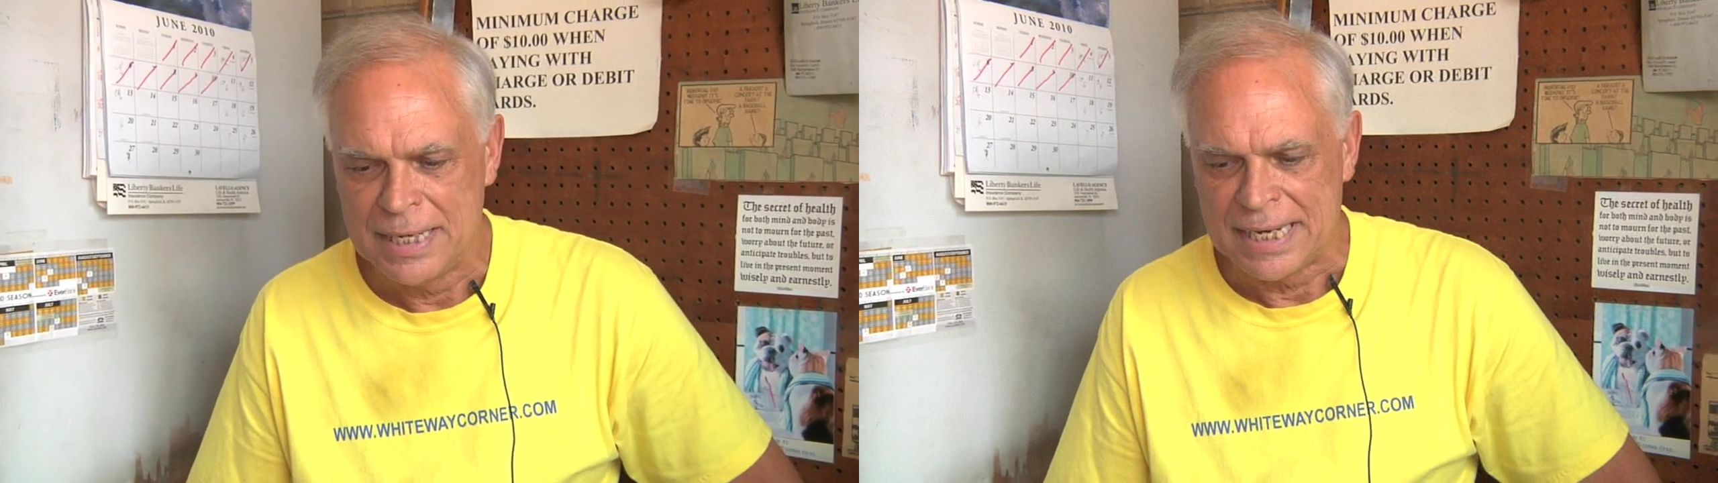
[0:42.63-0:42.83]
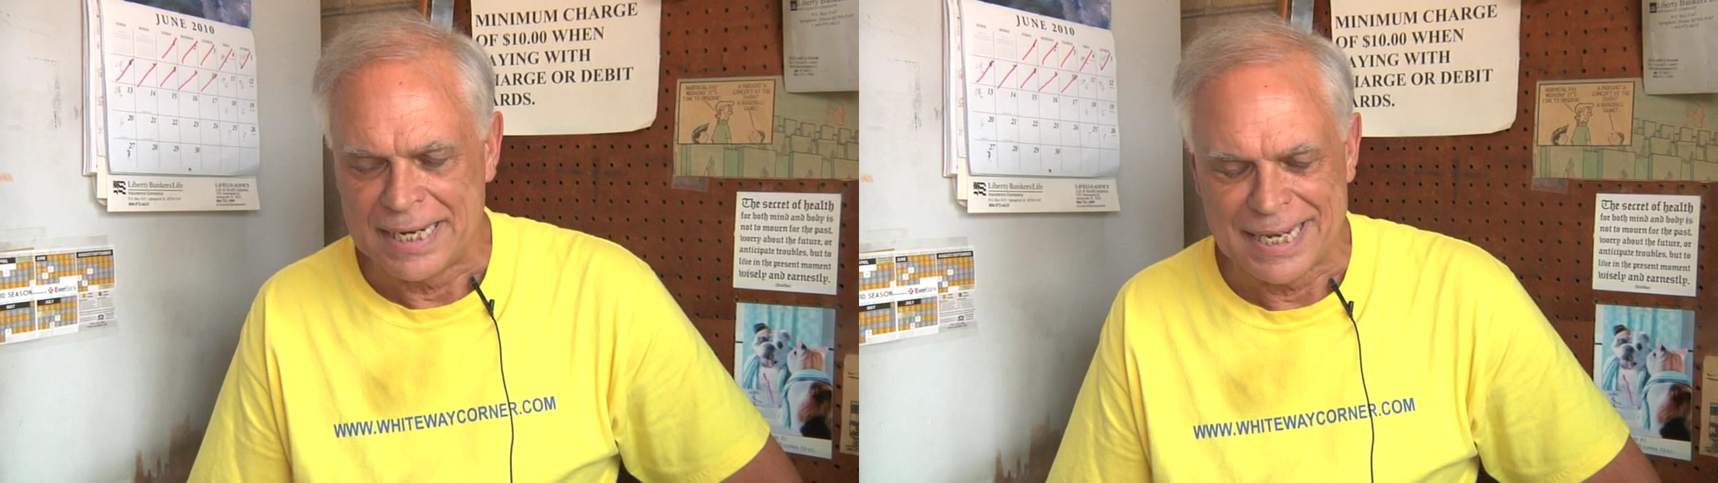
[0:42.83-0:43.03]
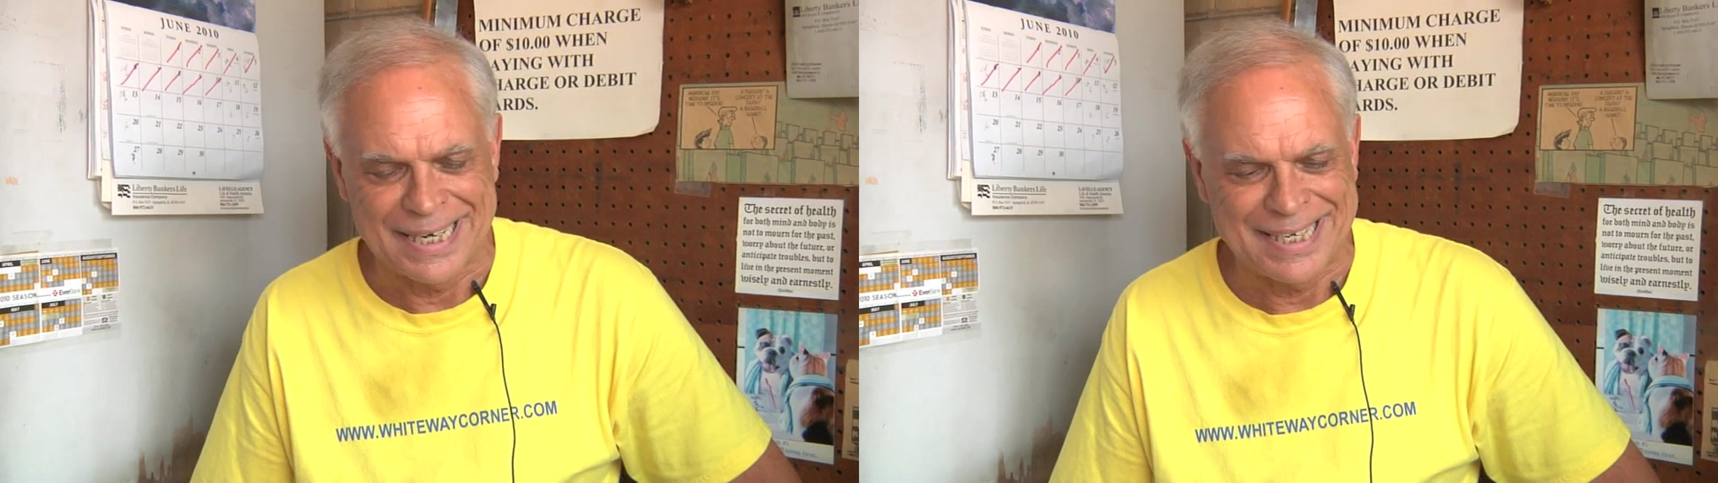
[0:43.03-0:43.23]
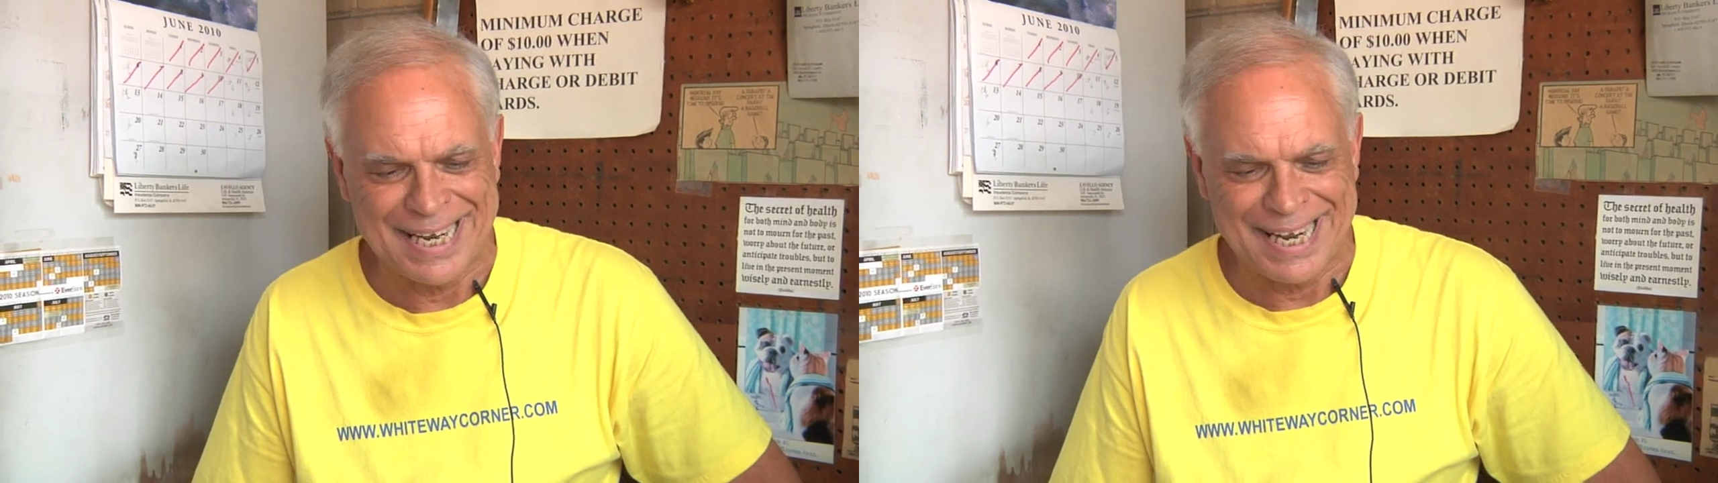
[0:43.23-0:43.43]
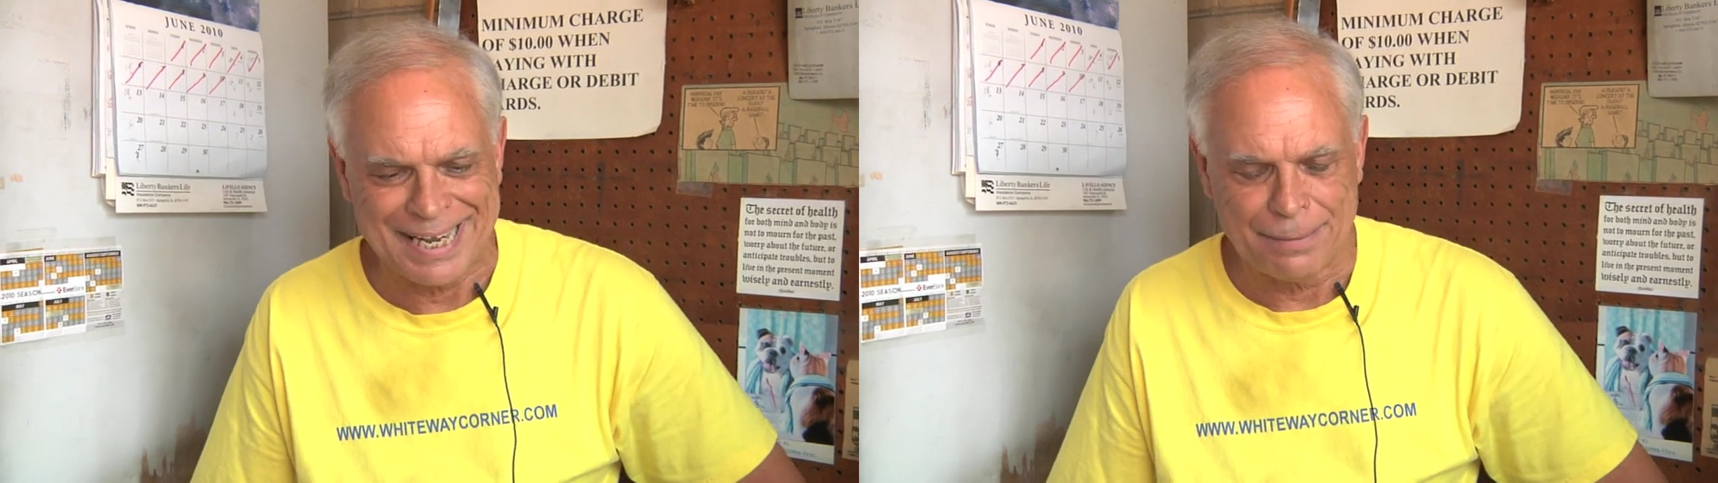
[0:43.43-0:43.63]
And at the
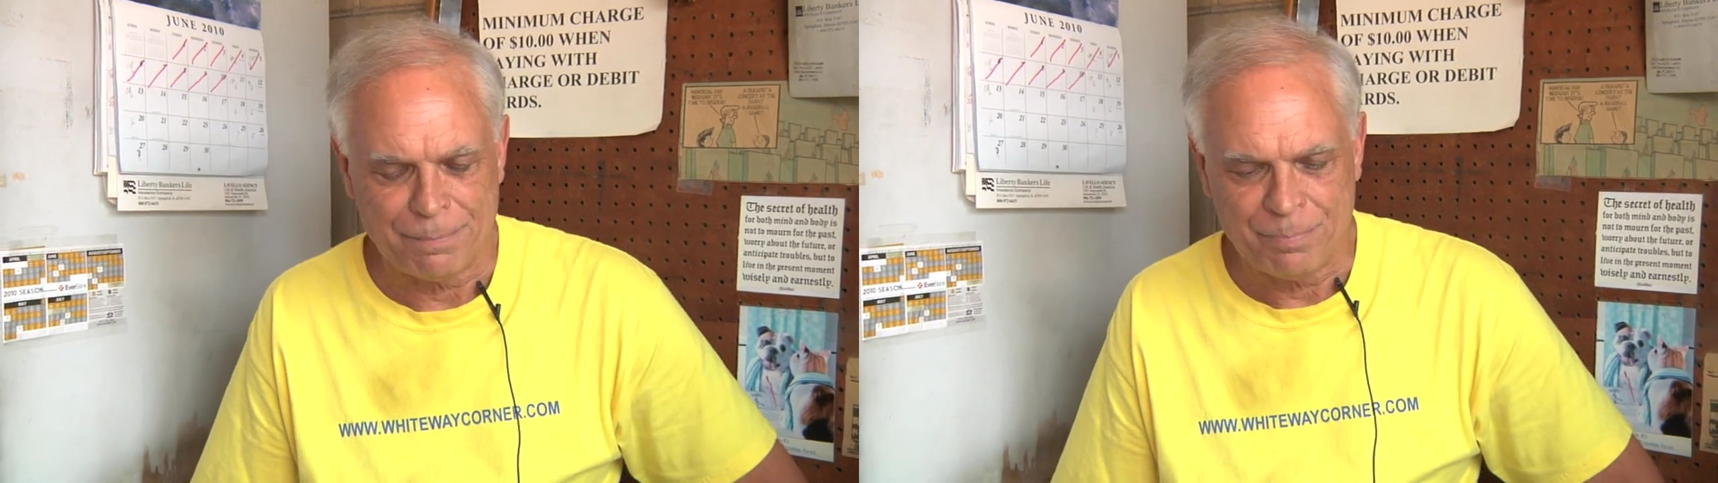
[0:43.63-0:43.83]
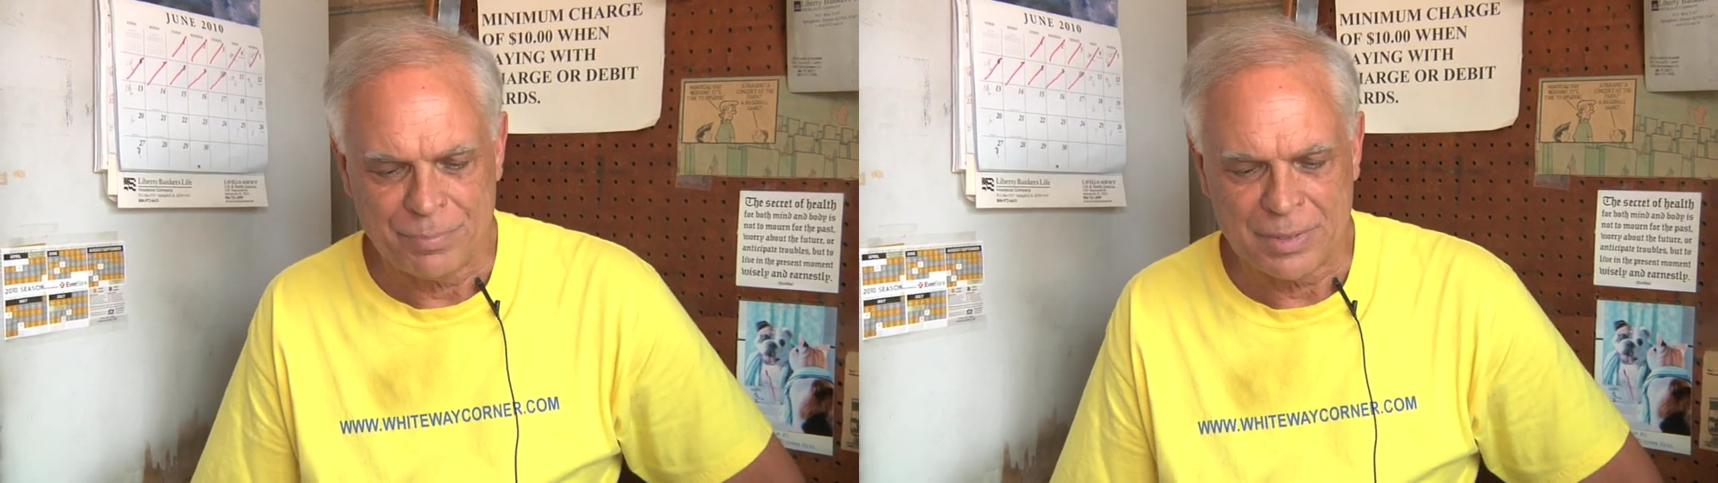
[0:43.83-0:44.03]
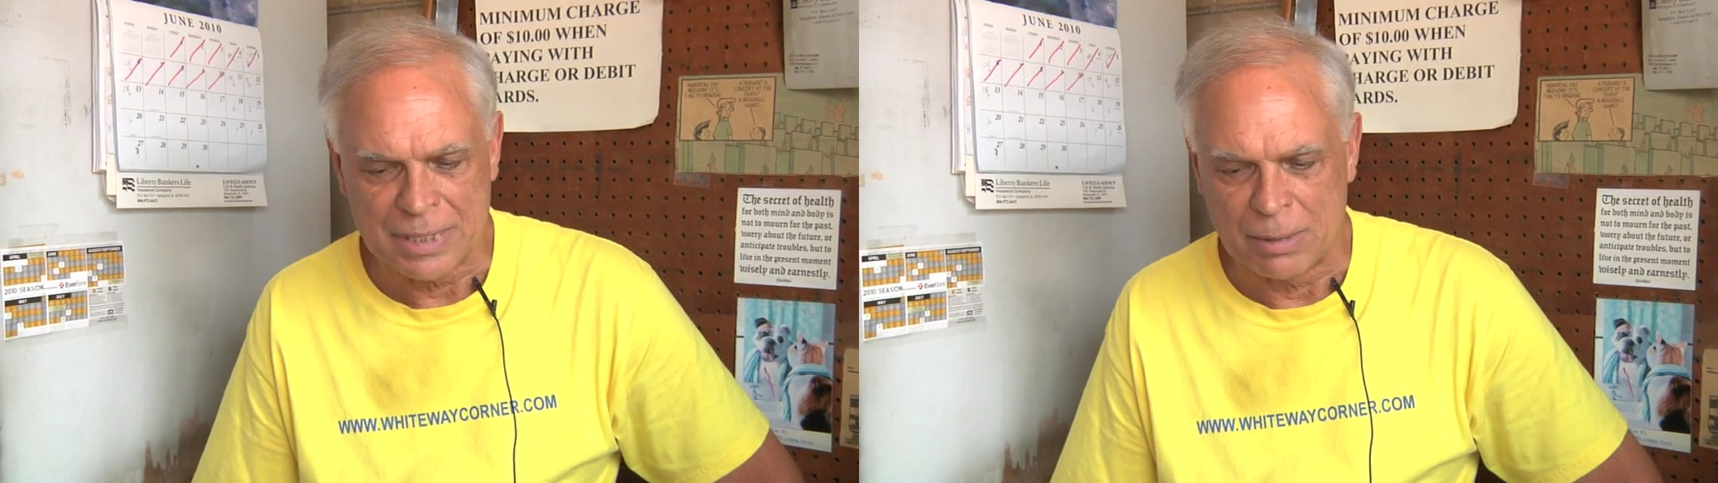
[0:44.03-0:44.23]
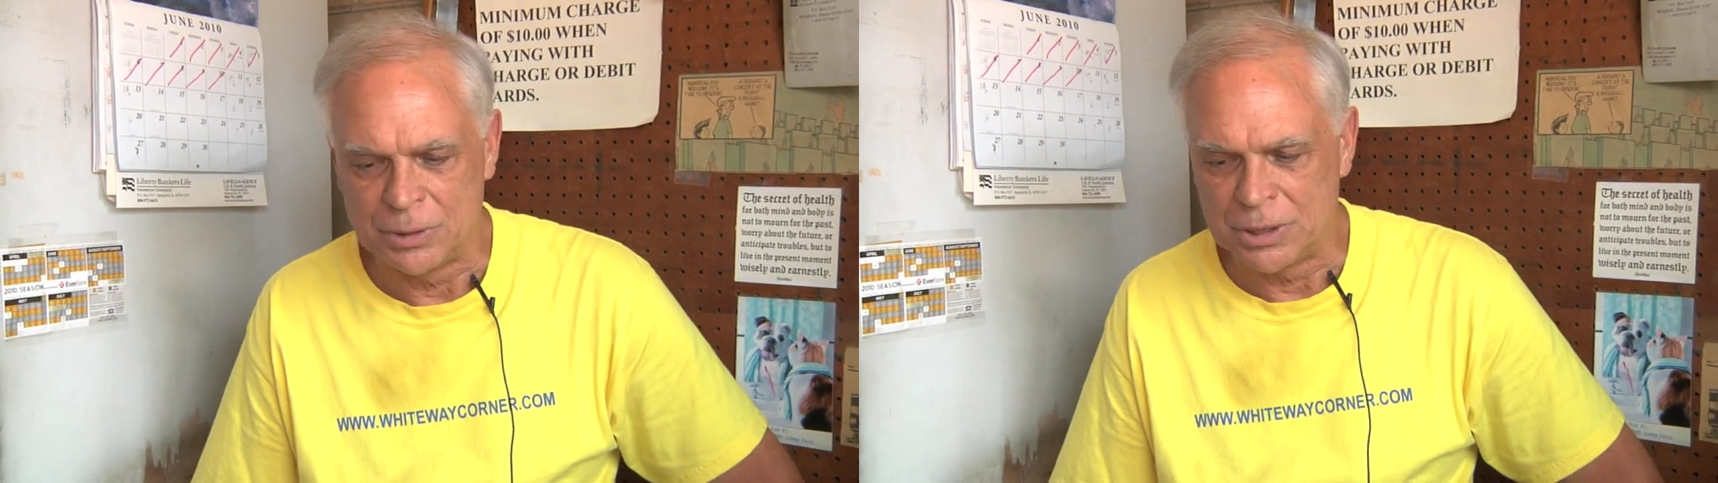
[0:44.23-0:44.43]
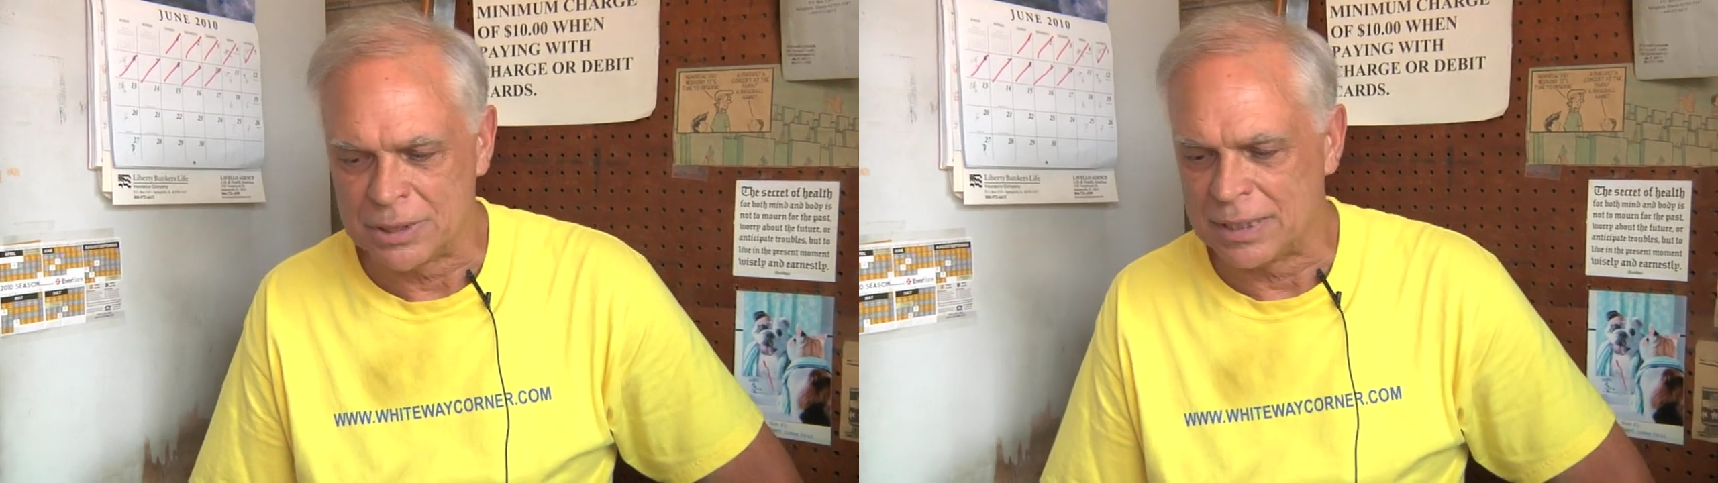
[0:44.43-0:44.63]
time, it
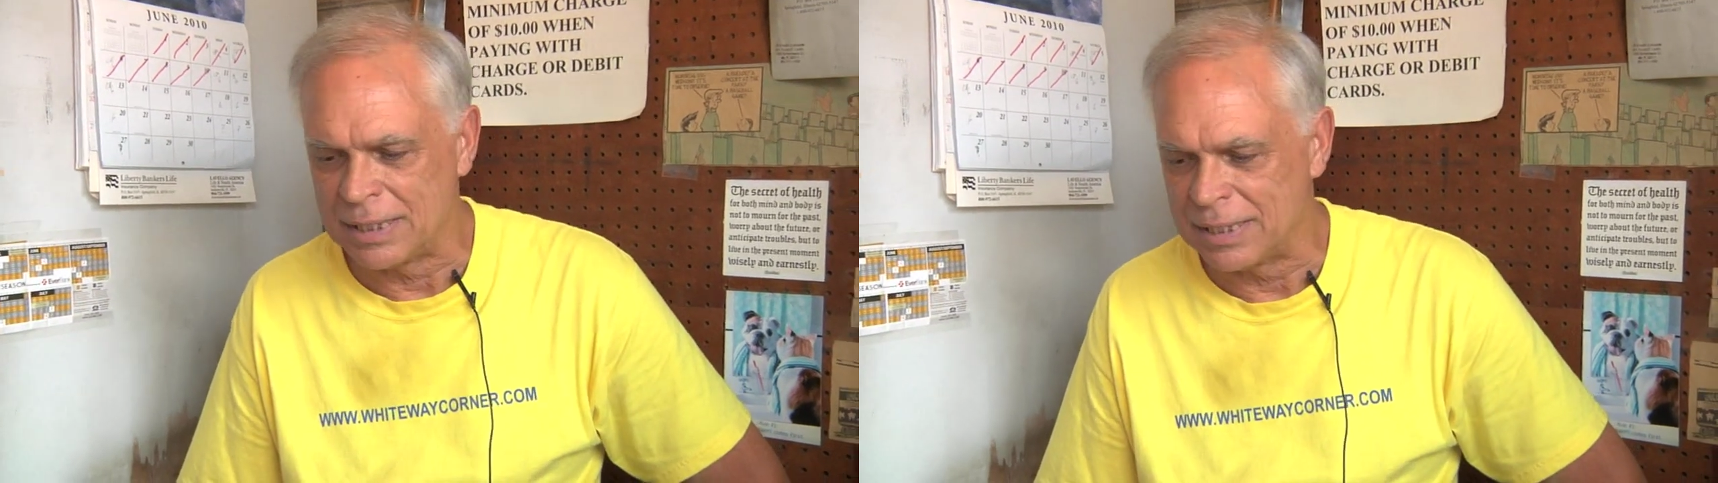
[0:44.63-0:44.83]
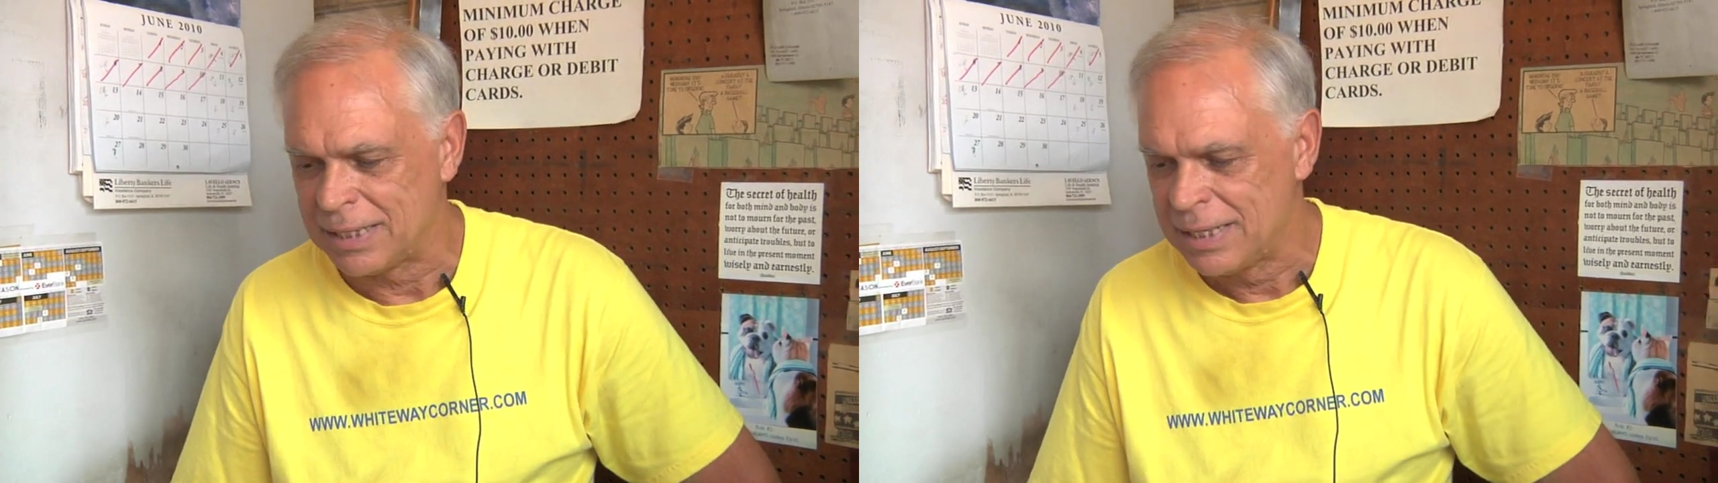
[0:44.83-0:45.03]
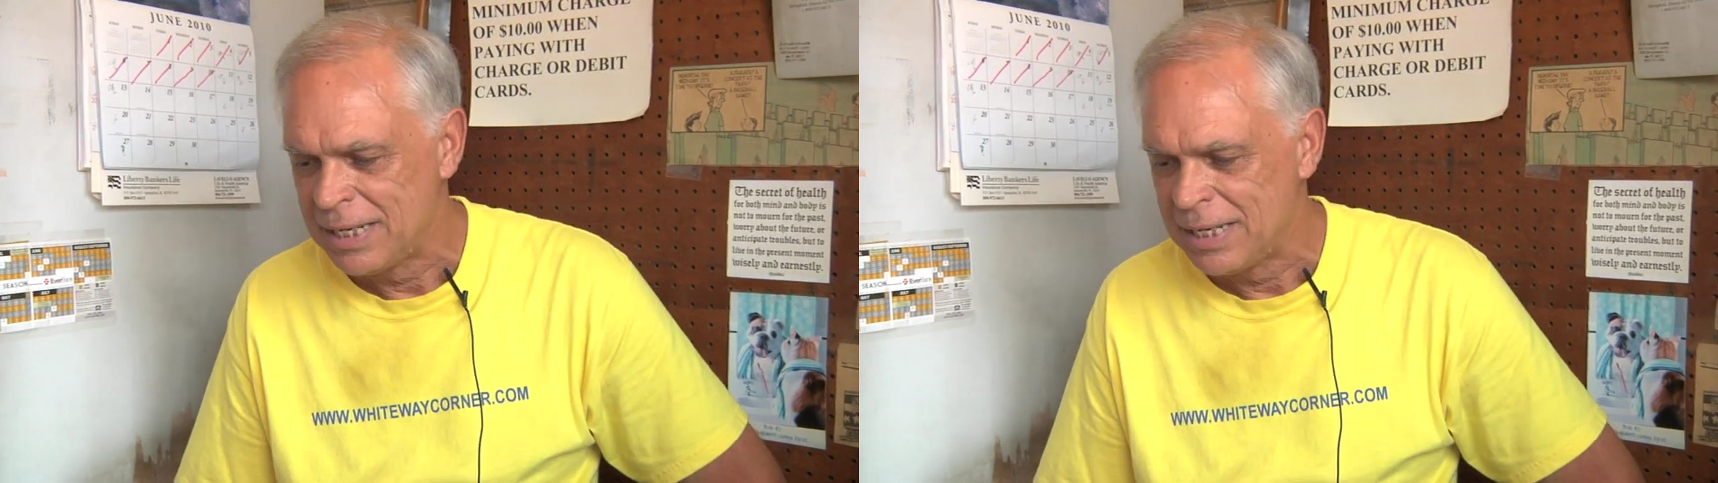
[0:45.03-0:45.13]
was just a